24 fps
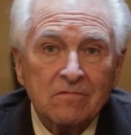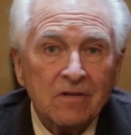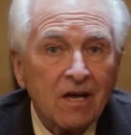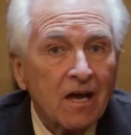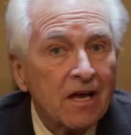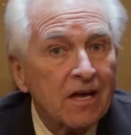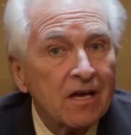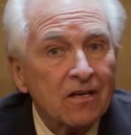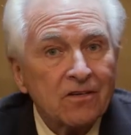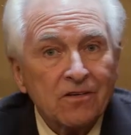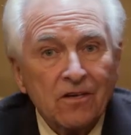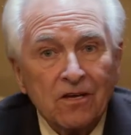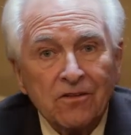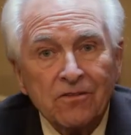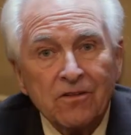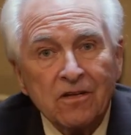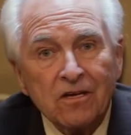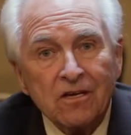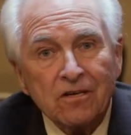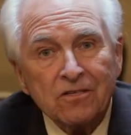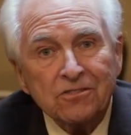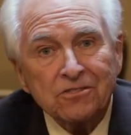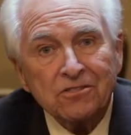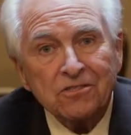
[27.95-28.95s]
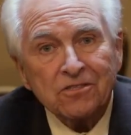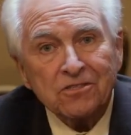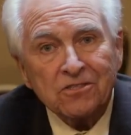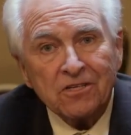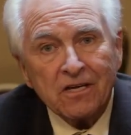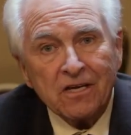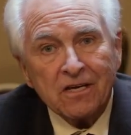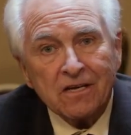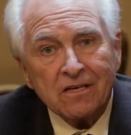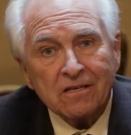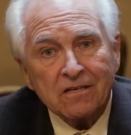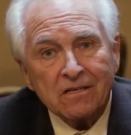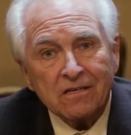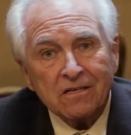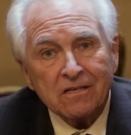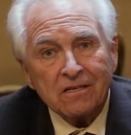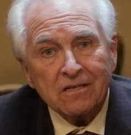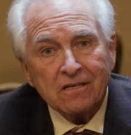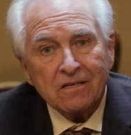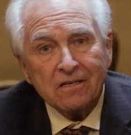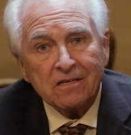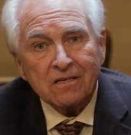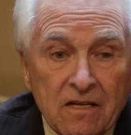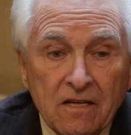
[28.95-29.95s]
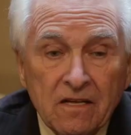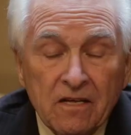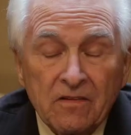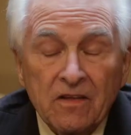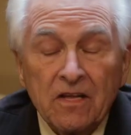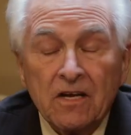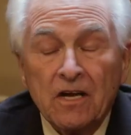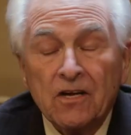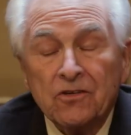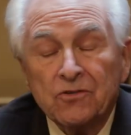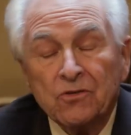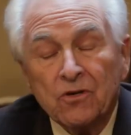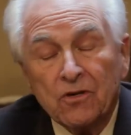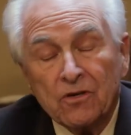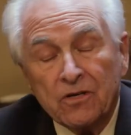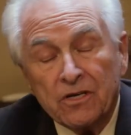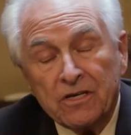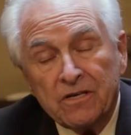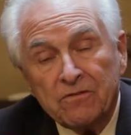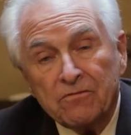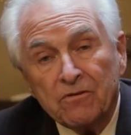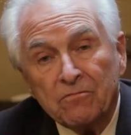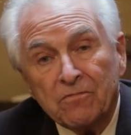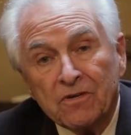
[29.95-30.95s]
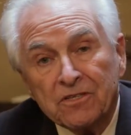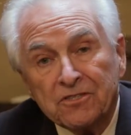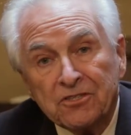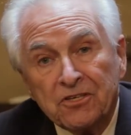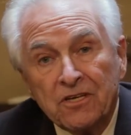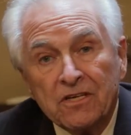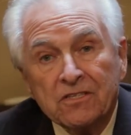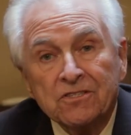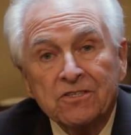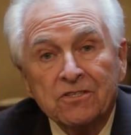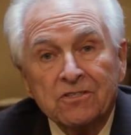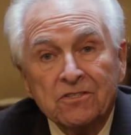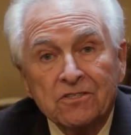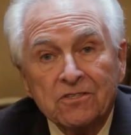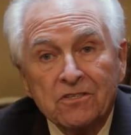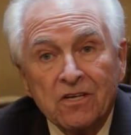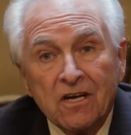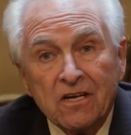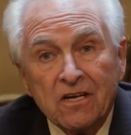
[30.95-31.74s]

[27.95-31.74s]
I had nothing else to say. And then I took leave of my senses in